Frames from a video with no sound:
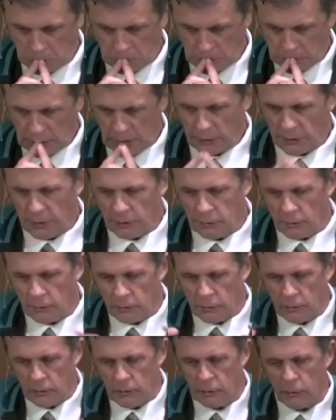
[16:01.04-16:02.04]
And I think,
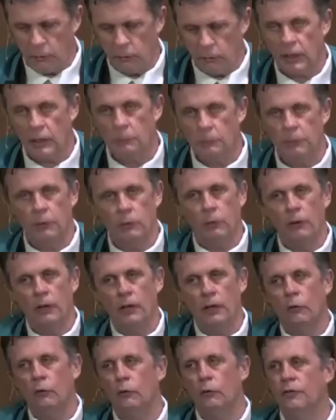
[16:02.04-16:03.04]
keep it
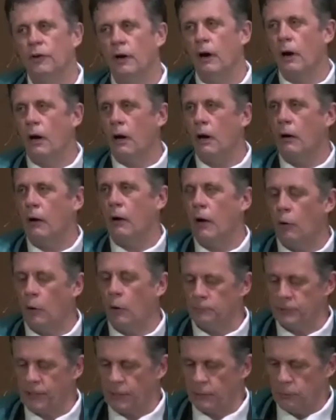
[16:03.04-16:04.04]
going over
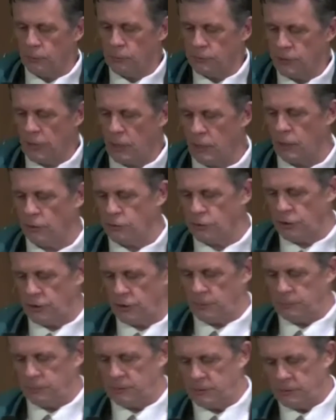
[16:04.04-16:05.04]
obstacles,
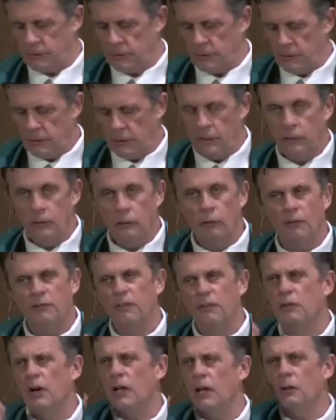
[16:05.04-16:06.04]
hardships. If
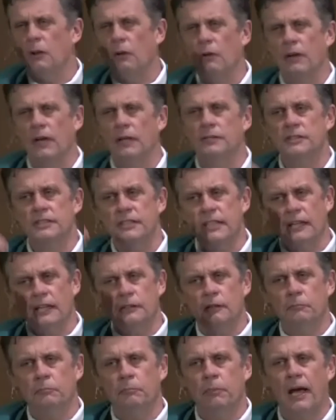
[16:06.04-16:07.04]
you've got a long,
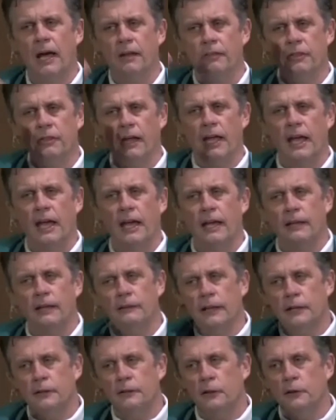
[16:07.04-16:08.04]
uncertain path ahead,
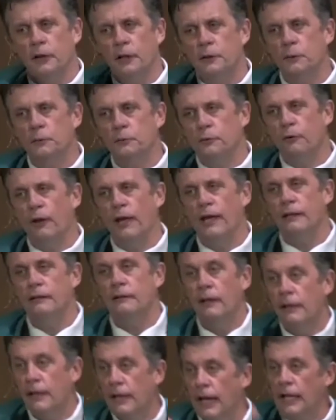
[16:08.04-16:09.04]
like the little train,
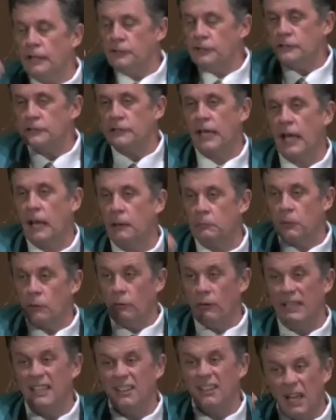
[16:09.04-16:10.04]
it just kept
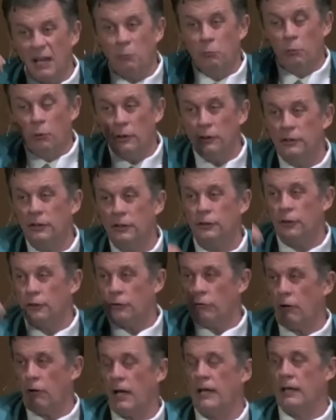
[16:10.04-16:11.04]
going. It wanted to
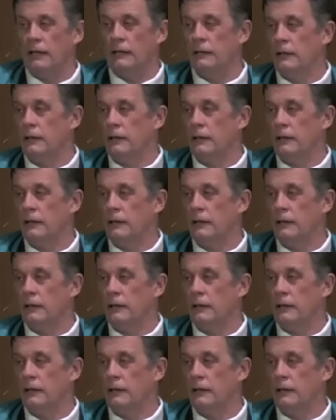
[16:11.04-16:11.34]
try it.